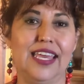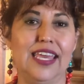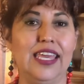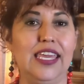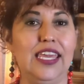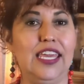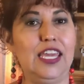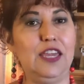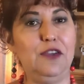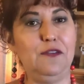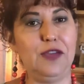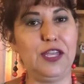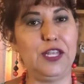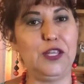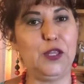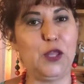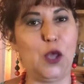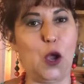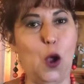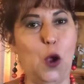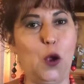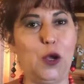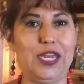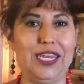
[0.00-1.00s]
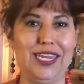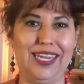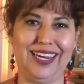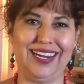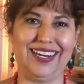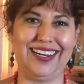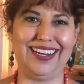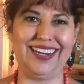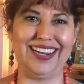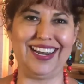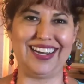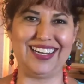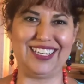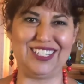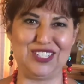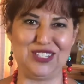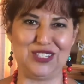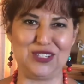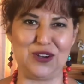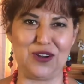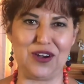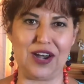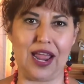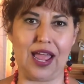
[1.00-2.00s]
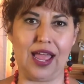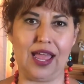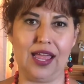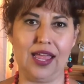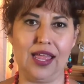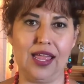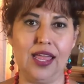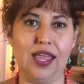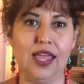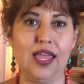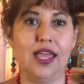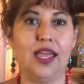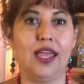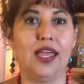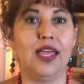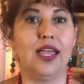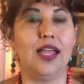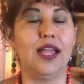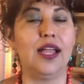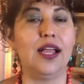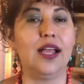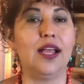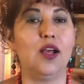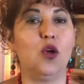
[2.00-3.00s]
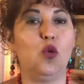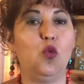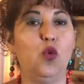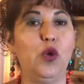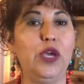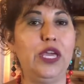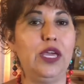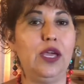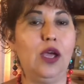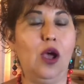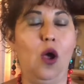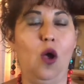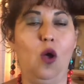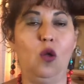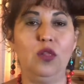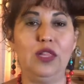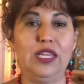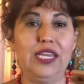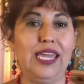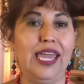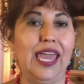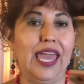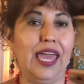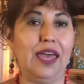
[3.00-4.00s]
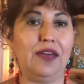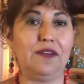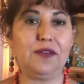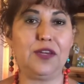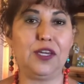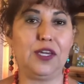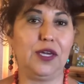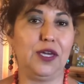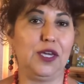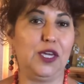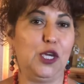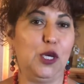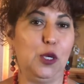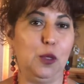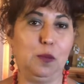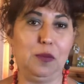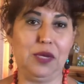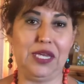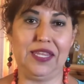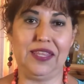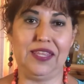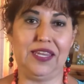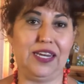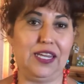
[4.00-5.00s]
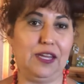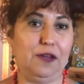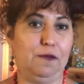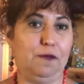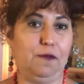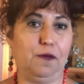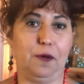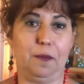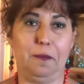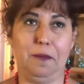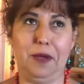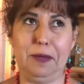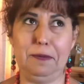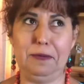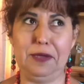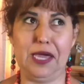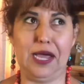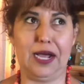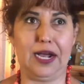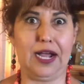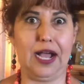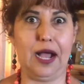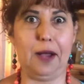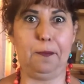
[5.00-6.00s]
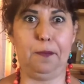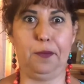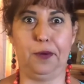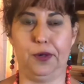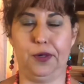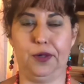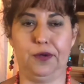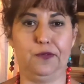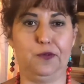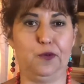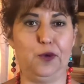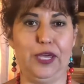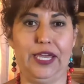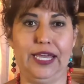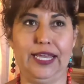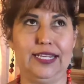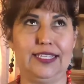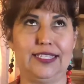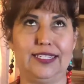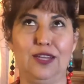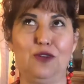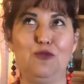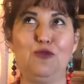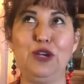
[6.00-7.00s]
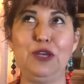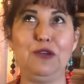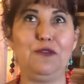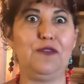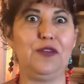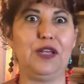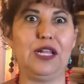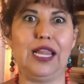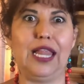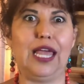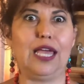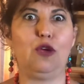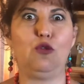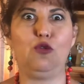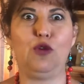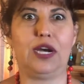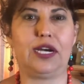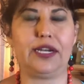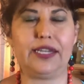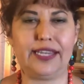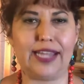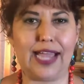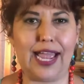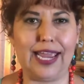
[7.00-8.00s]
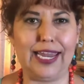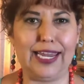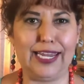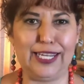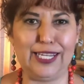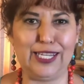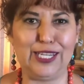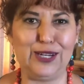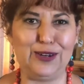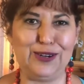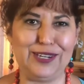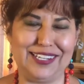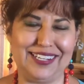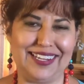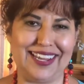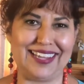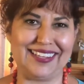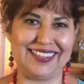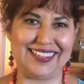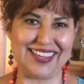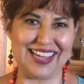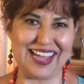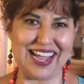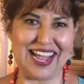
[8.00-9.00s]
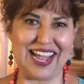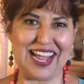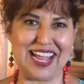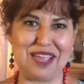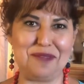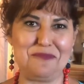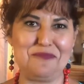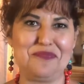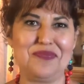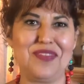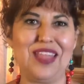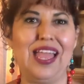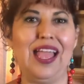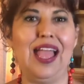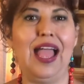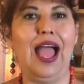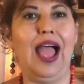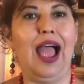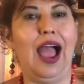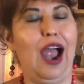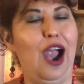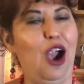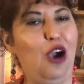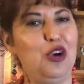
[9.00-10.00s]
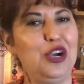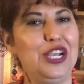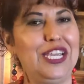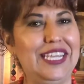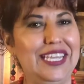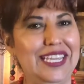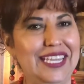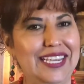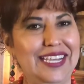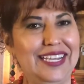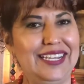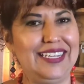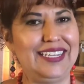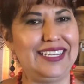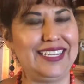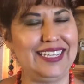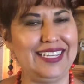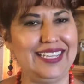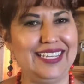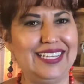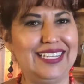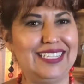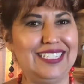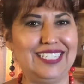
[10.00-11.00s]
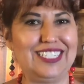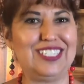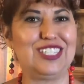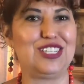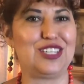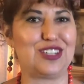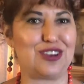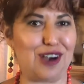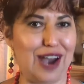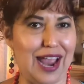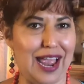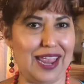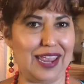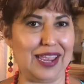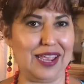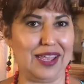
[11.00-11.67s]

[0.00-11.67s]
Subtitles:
Even though here in Arizona, we only have humidity for maybe a couple of weeks and we feel like we are dying during that time, our heat is dry.